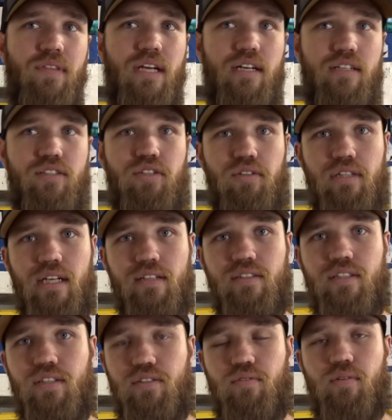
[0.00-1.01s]
a
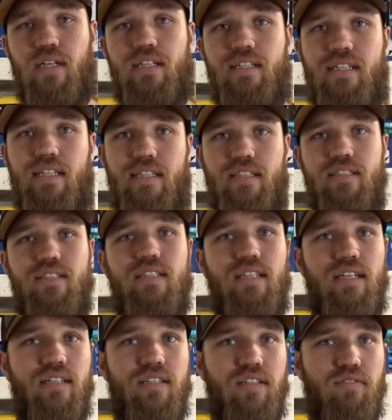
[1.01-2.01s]
2003
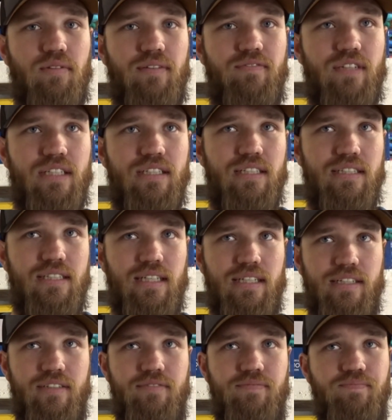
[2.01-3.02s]
Nissan
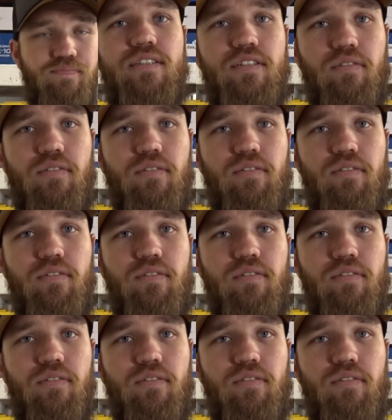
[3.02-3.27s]
350Z.